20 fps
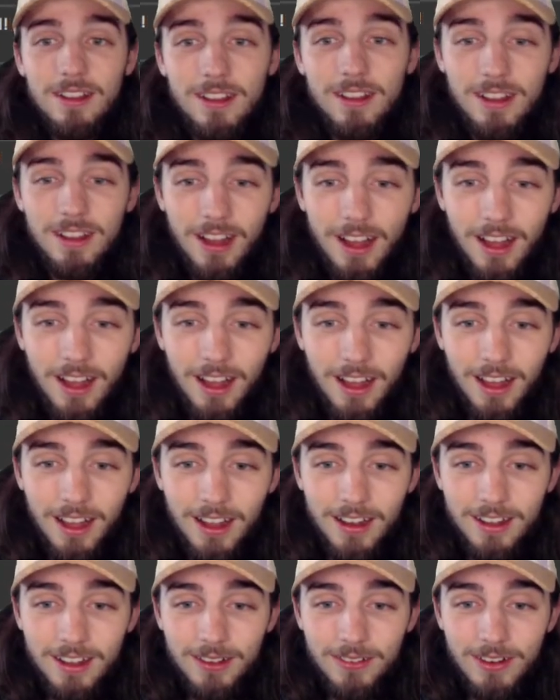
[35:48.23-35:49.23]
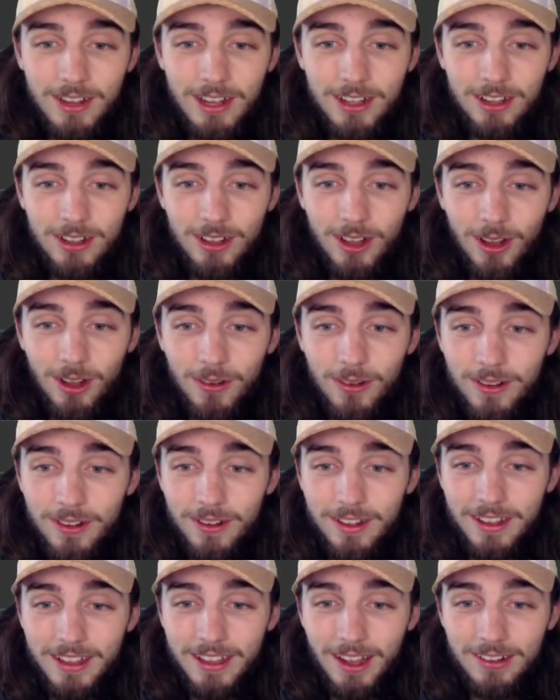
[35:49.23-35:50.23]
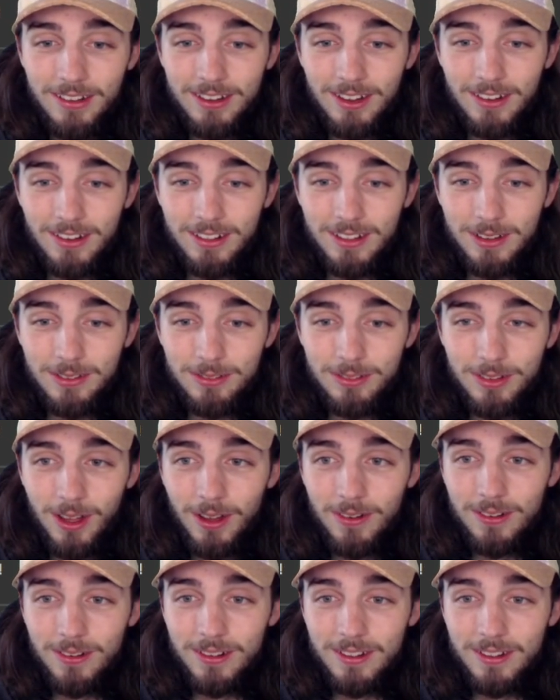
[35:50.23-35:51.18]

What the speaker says: Liquidation, go. Kowtow Cleave, go.